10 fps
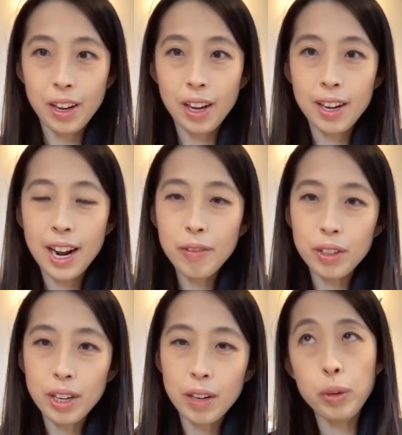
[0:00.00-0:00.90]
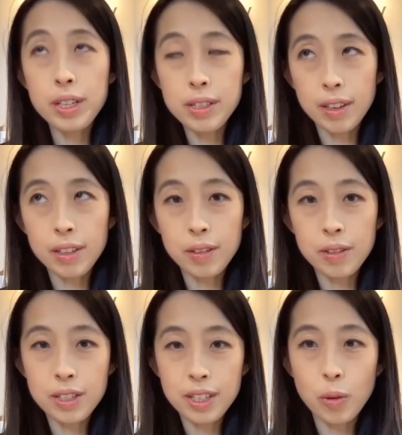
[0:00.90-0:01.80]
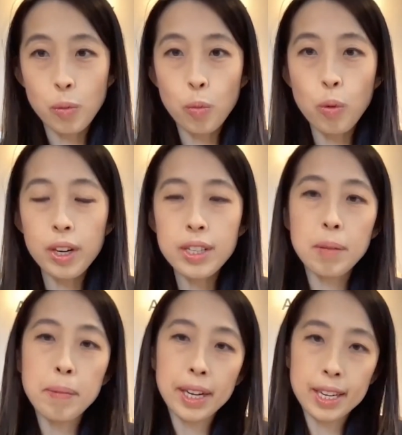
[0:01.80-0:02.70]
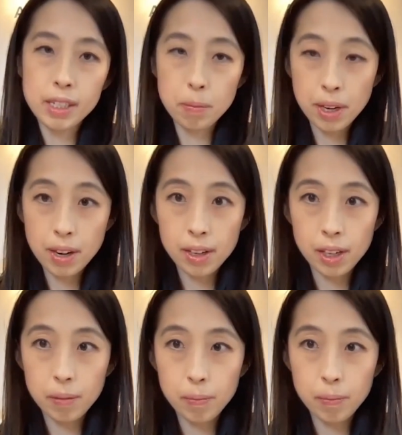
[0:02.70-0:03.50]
And after that, we decided to see what is the mechanism behind it,